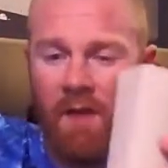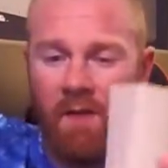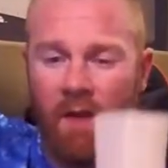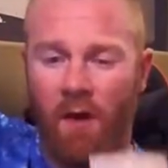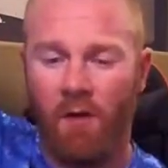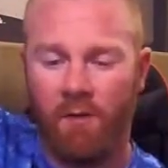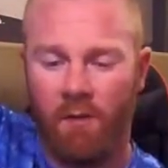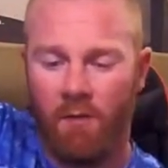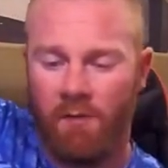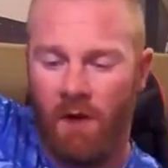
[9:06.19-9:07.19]
They
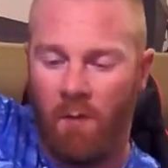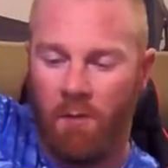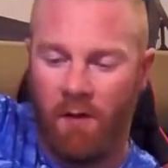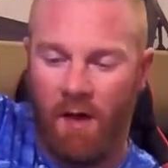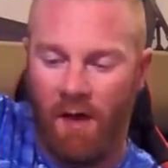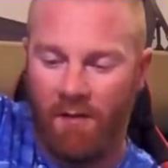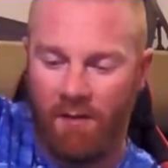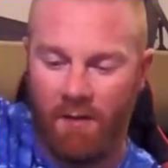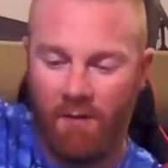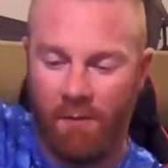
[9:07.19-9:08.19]
also double
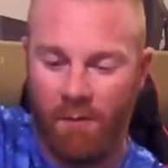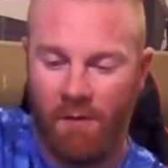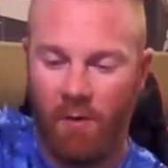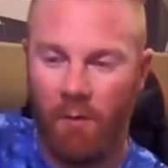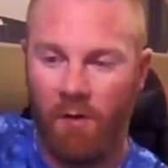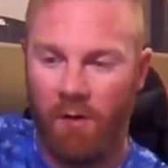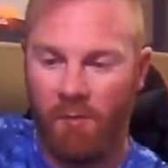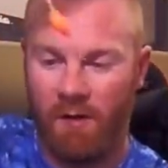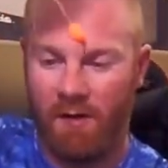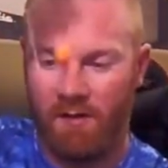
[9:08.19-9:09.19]
excellent for storing your
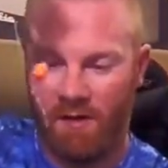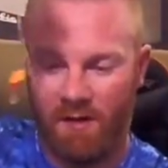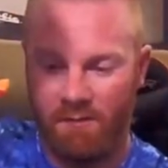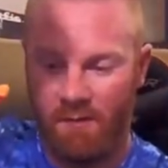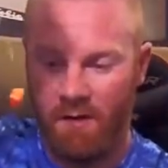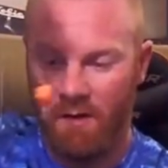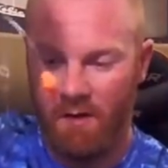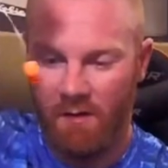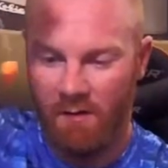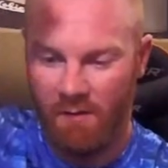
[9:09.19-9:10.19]
rigs in.
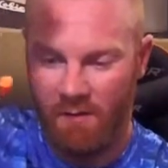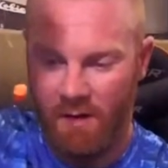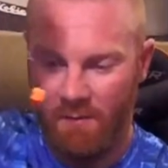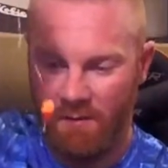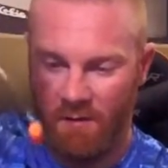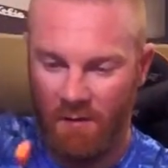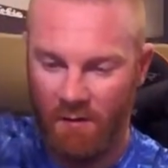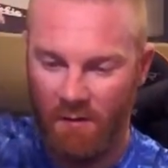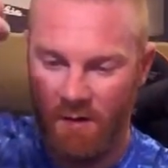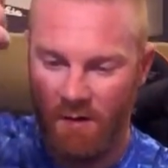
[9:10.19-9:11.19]
So drop the
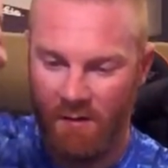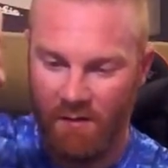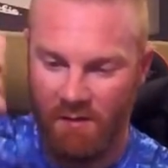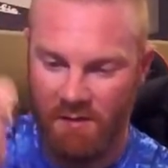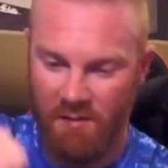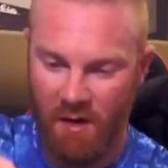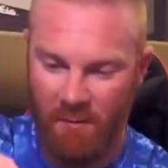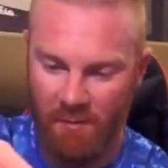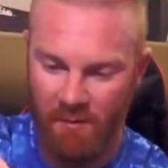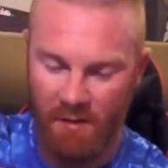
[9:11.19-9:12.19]
sinker in and then just
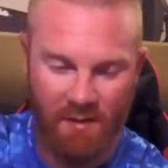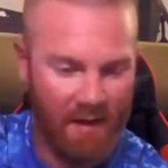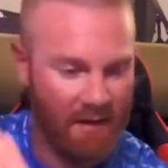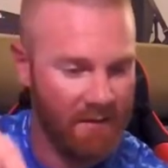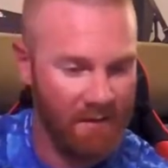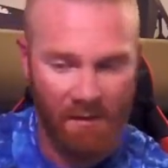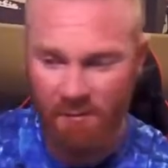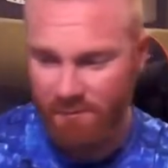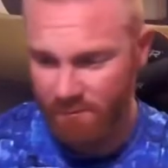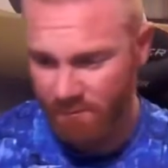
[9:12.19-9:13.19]
drop your rig down in there.